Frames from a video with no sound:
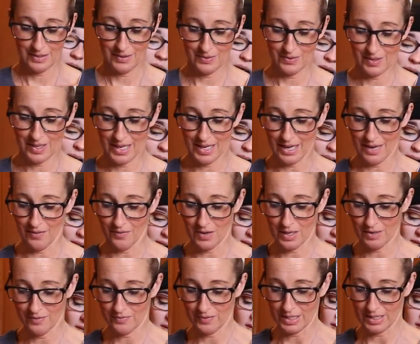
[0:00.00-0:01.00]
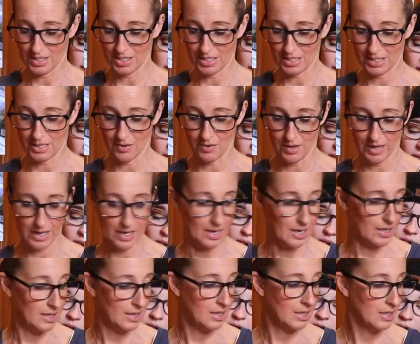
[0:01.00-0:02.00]
okay, well, let's just go
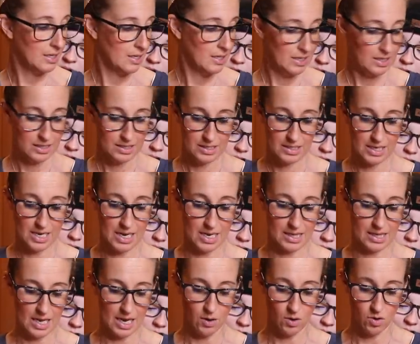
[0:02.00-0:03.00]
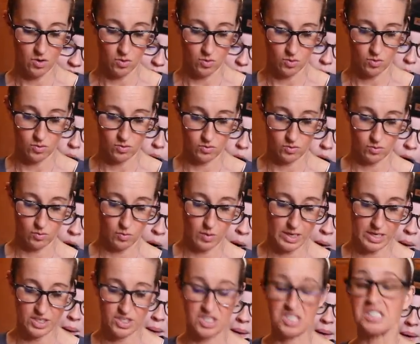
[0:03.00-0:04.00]
ahead and take that. Oh,
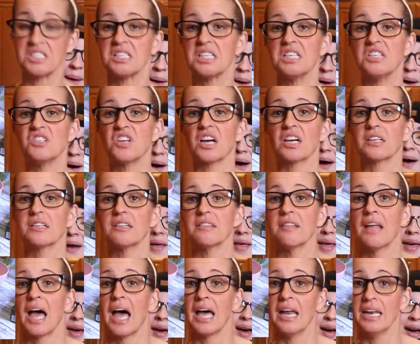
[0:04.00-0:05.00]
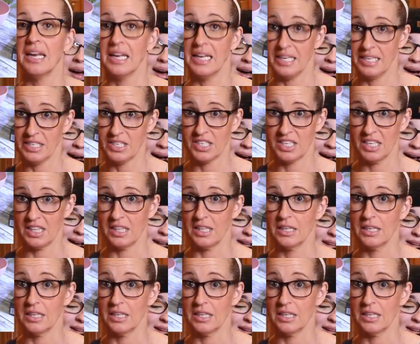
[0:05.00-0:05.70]
we just ejected that into